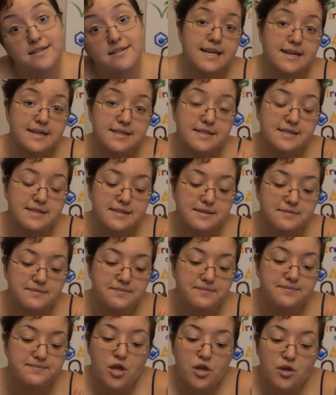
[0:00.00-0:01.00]
Six,
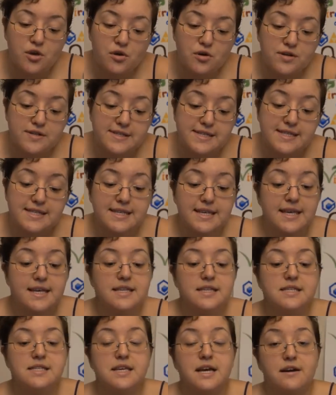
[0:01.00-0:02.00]
your
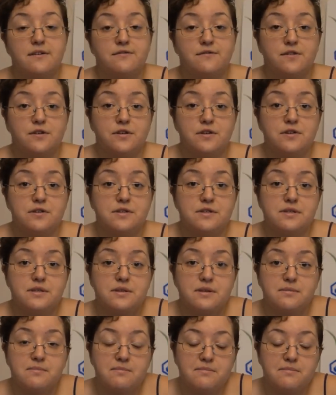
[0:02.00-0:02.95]
skin suffers